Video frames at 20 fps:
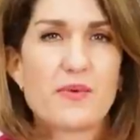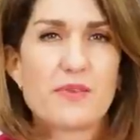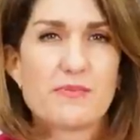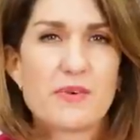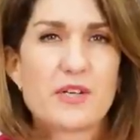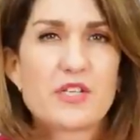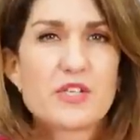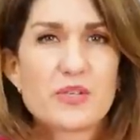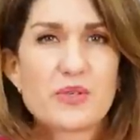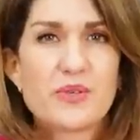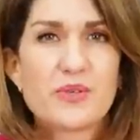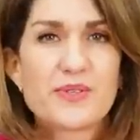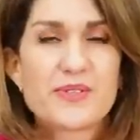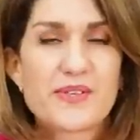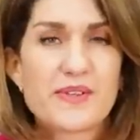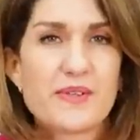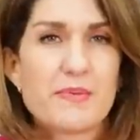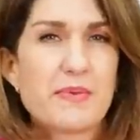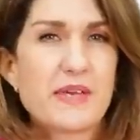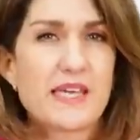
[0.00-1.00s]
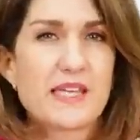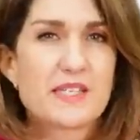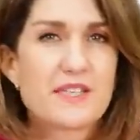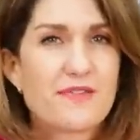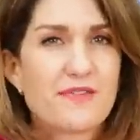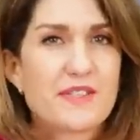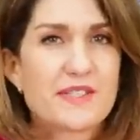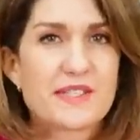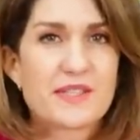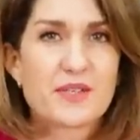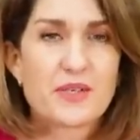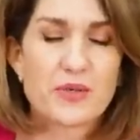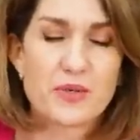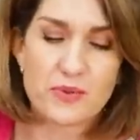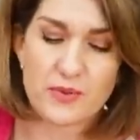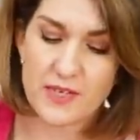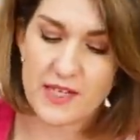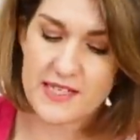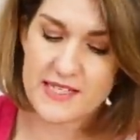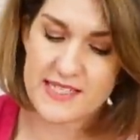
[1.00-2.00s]
with my shorts on the beach if it's a
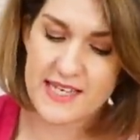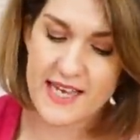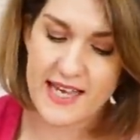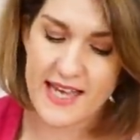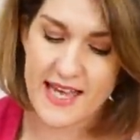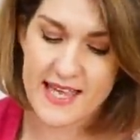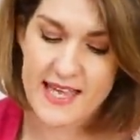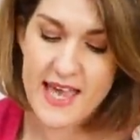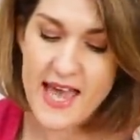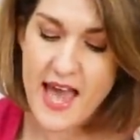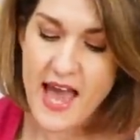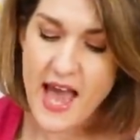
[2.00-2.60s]
cooler day.